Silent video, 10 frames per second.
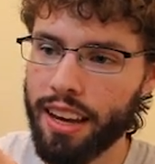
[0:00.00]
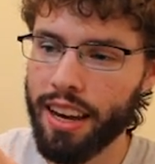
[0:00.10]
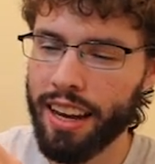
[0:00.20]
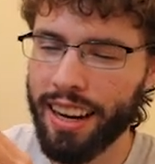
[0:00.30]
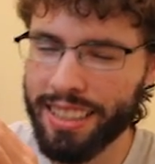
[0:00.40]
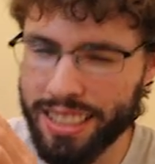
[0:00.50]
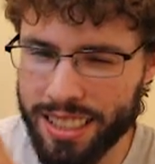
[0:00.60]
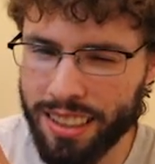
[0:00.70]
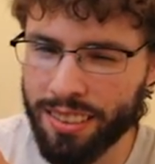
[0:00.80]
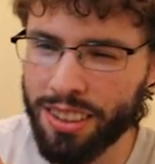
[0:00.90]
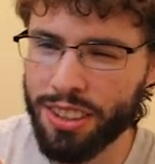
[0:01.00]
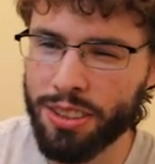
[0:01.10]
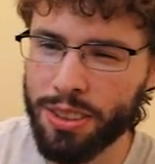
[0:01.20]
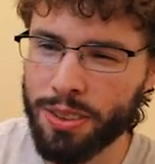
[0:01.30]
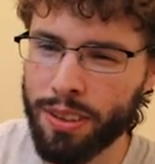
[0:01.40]
And I just look
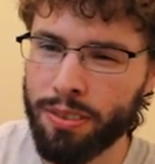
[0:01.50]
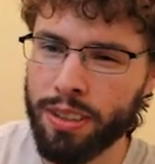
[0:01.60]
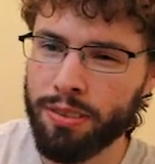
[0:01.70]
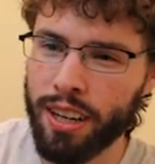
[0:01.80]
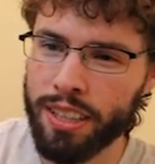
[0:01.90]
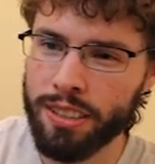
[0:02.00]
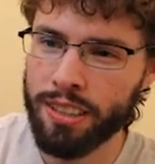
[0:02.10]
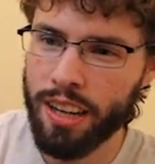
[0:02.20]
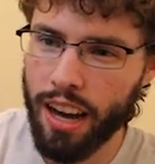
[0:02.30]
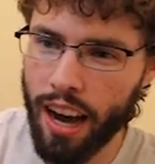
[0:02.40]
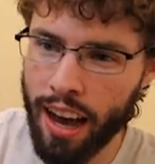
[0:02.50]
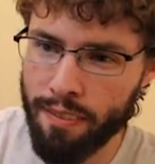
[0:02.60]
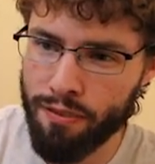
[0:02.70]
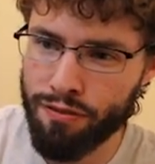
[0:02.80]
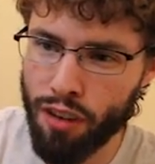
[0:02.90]
through the viewfinder.
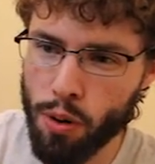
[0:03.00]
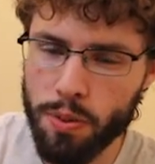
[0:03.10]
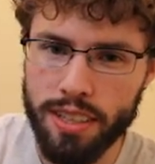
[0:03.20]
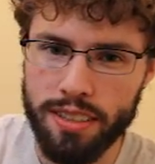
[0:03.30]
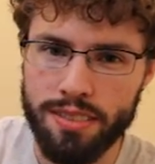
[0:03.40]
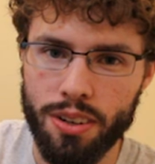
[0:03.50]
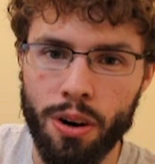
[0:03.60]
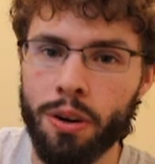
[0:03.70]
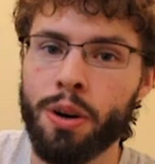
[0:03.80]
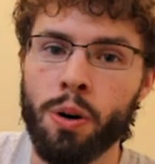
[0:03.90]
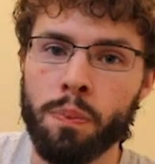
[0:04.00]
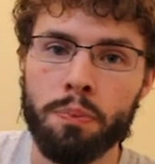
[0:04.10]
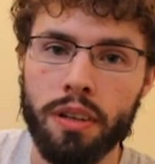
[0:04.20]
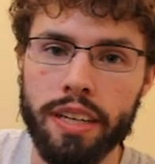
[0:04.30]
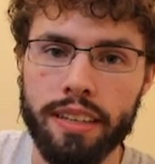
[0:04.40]
I focus on home
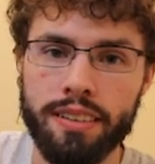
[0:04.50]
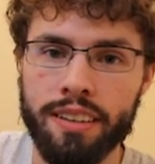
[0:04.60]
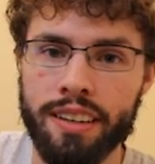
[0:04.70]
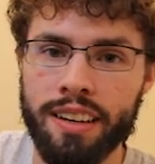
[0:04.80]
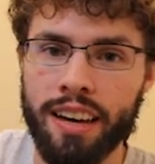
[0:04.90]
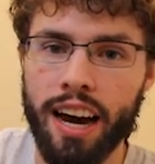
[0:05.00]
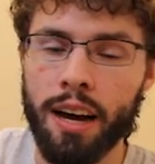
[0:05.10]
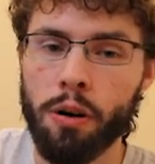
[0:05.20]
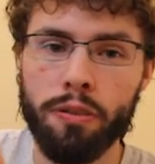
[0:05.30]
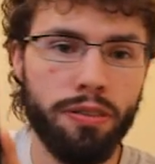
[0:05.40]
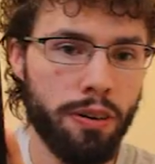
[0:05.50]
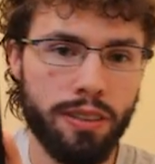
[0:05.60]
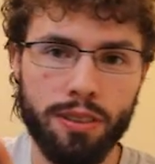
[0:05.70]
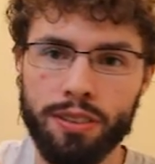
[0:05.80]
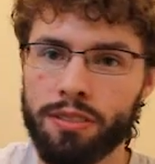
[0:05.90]
plate. I don't
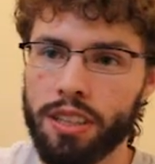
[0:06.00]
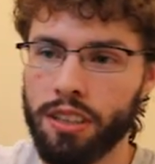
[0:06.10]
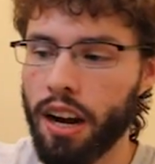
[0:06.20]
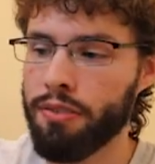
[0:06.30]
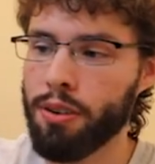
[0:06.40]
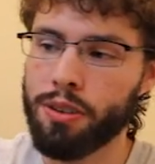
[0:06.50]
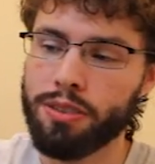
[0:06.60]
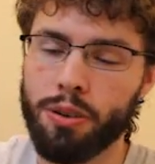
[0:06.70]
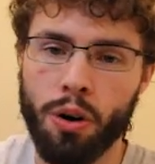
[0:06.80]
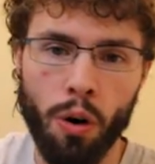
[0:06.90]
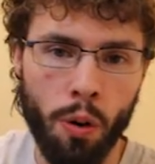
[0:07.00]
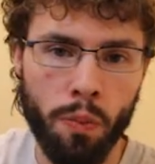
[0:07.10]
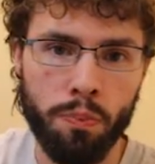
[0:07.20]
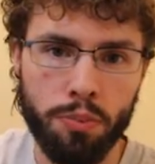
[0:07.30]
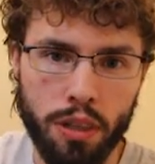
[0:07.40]
focus on the runner. I focus on
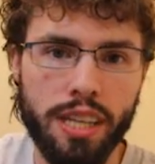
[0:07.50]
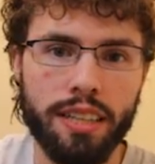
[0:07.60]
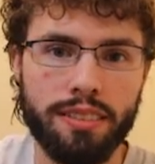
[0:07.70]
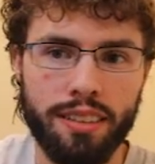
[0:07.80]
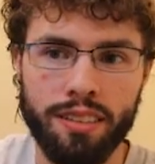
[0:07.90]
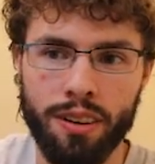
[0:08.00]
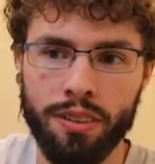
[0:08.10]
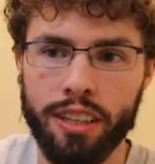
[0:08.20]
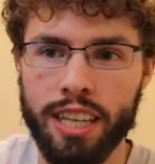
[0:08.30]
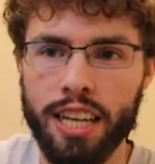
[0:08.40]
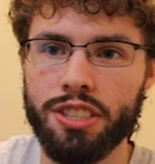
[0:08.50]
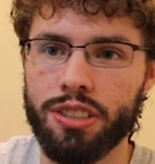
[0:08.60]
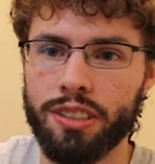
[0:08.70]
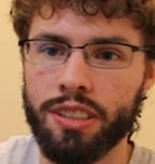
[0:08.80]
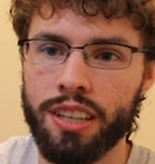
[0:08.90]
home plate, on the
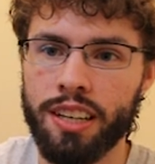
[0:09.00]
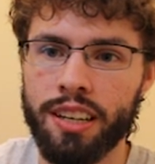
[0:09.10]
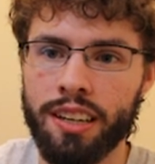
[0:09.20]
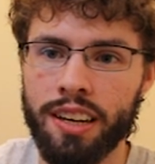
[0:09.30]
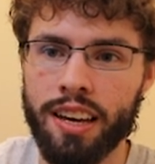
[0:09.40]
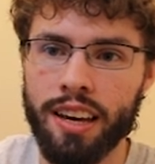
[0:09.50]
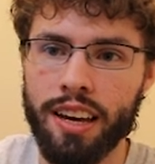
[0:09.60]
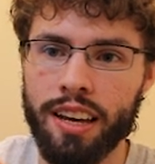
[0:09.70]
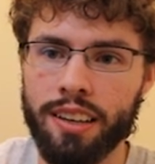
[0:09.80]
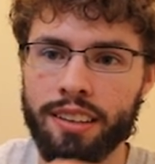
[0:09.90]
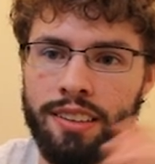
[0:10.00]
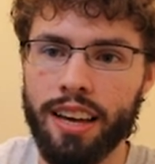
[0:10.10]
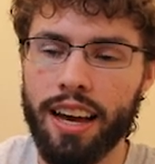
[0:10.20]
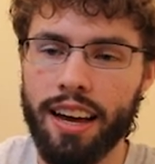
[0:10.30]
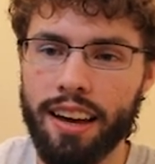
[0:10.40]
catcher. And
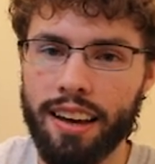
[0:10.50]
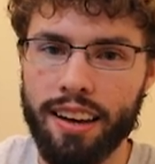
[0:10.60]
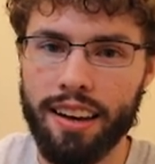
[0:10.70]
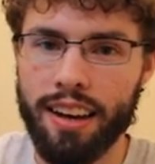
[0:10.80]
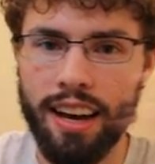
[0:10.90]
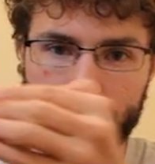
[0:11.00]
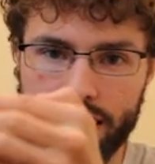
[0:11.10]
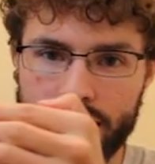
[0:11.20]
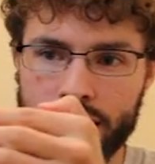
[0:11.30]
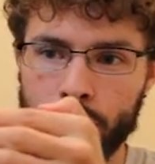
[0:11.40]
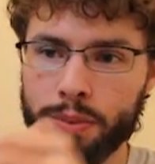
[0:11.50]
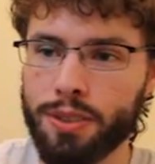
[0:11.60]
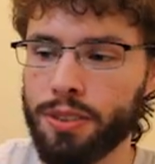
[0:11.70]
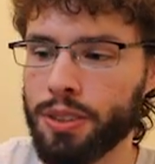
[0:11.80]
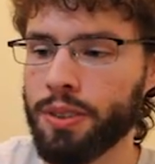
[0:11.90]
as he comes
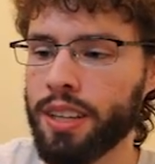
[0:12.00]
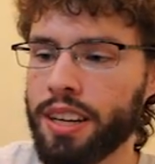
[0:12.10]
through.